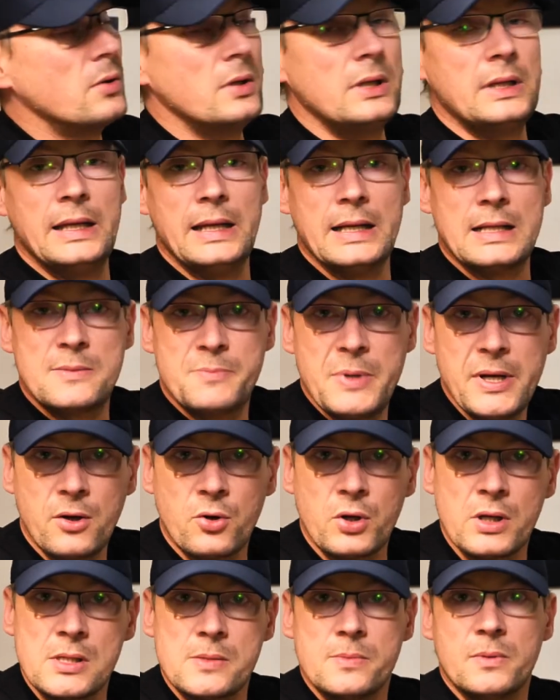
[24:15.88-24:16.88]
the
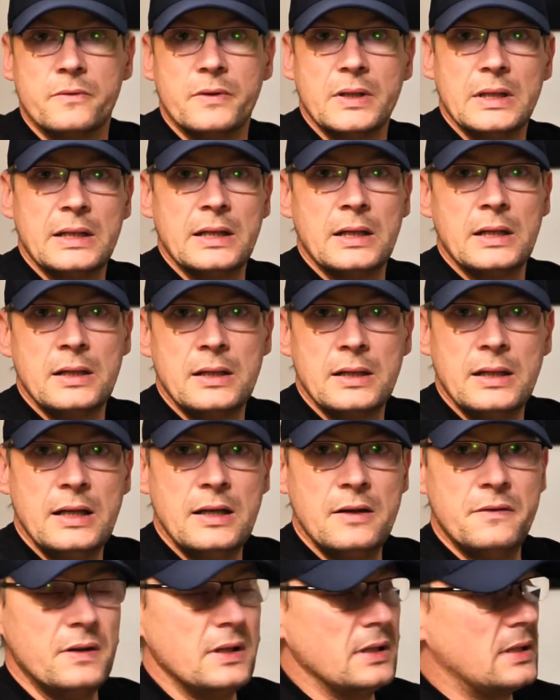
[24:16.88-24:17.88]
experience with it,
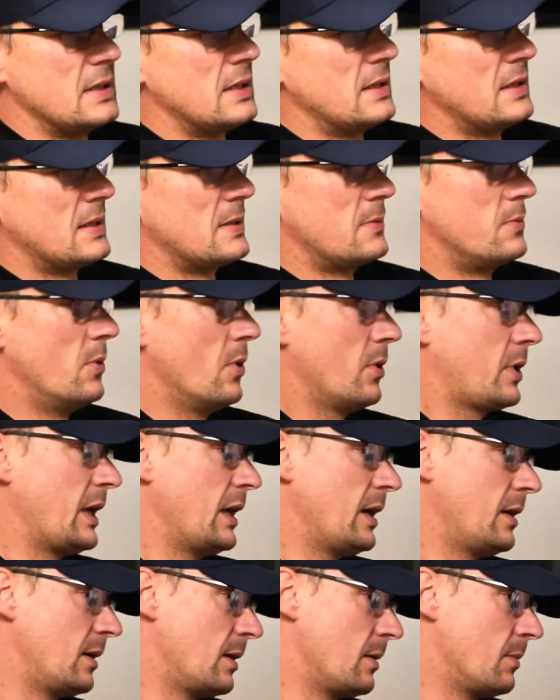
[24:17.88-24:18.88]
if it's
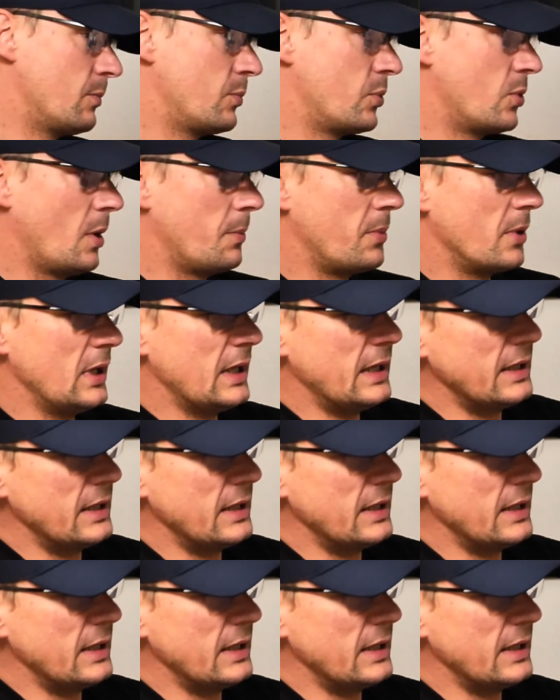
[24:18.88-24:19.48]
working properly,